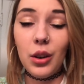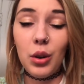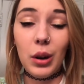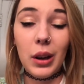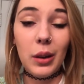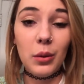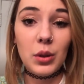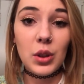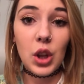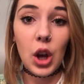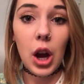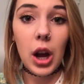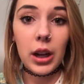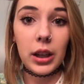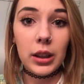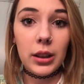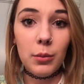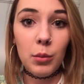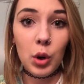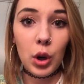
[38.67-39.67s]
Cricket was gone
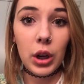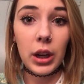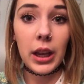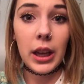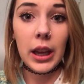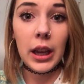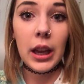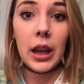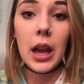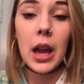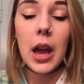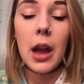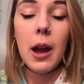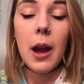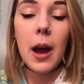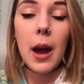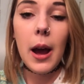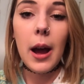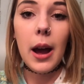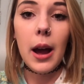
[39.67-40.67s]
in the morning.
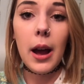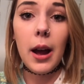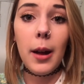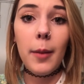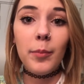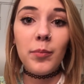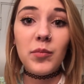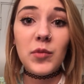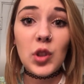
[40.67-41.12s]
Um,